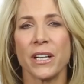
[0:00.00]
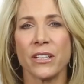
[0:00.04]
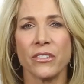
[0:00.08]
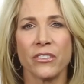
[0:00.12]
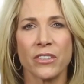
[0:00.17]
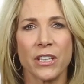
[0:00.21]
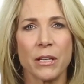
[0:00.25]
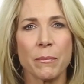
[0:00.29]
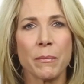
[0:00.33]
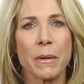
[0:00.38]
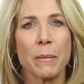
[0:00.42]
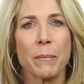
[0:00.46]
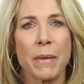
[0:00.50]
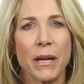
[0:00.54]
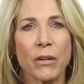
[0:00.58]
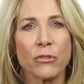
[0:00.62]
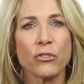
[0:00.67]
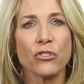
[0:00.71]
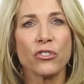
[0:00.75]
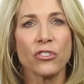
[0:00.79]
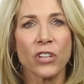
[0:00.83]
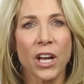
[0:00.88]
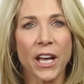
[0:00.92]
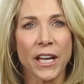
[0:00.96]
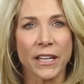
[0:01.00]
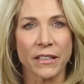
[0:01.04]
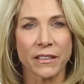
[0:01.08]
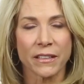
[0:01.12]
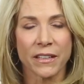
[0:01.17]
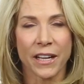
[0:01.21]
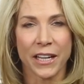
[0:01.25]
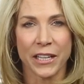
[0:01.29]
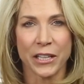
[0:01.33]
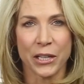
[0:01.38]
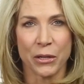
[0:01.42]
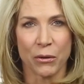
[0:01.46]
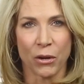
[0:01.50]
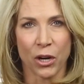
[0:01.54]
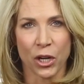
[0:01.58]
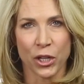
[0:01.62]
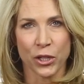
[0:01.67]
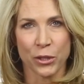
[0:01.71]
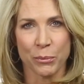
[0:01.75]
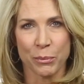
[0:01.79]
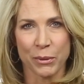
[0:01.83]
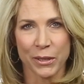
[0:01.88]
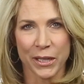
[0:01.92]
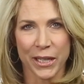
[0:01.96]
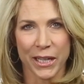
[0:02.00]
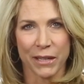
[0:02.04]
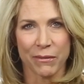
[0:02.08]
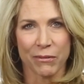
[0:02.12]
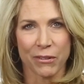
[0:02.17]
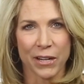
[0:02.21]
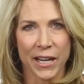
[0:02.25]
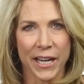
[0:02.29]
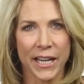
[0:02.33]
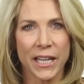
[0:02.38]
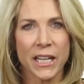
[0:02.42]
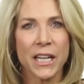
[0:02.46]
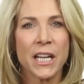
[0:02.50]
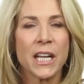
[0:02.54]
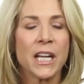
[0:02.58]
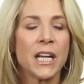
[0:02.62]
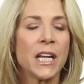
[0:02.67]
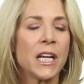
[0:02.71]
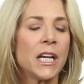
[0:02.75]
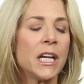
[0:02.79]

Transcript: I just keep my mouth shut. I know, hard to believe, right?